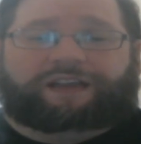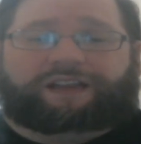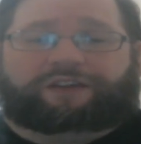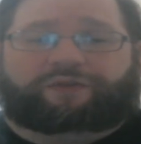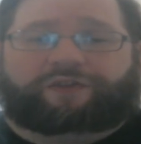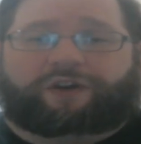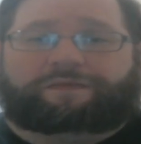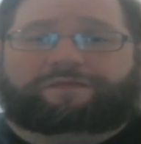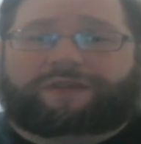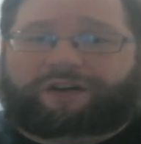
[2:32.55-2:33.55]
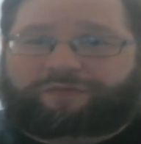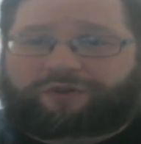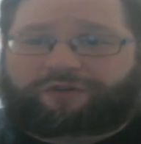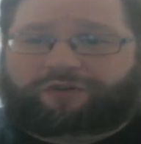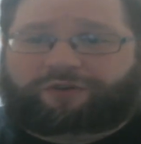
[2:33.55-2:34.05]
They do very
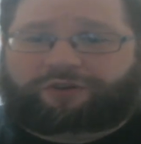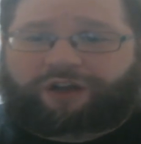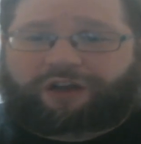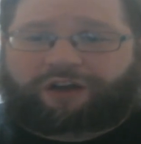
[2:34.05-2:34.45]
minimal